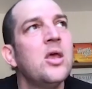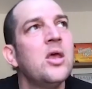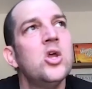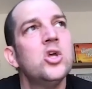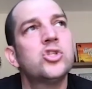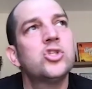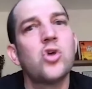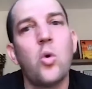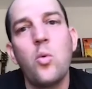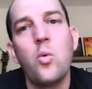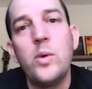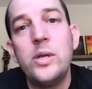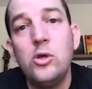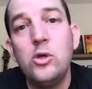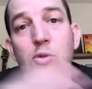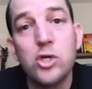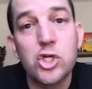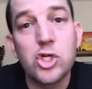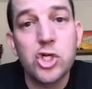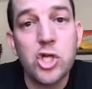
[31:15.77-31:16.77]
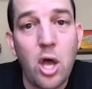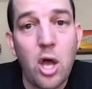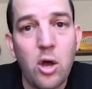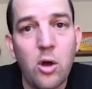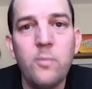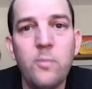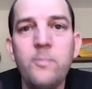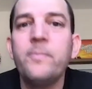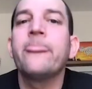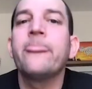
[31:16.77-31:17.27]
So when we do the
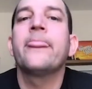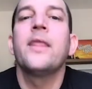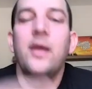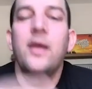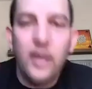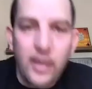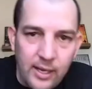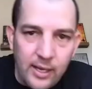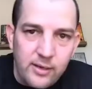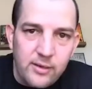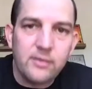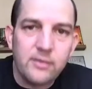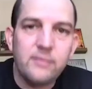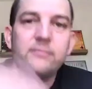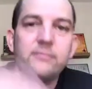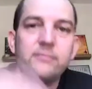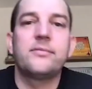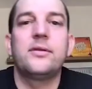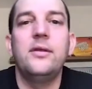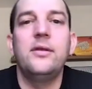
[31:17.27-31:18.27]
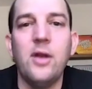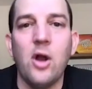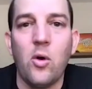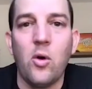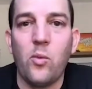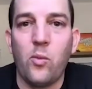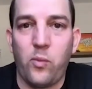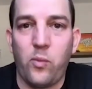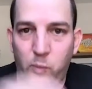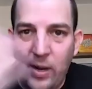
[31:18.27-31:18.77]
show,
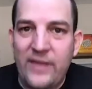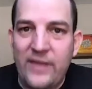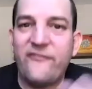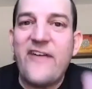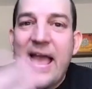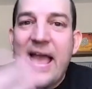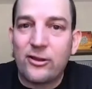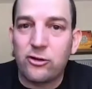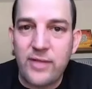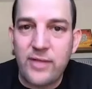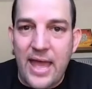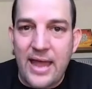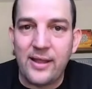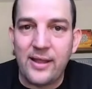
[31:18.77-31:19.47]
we factor that in.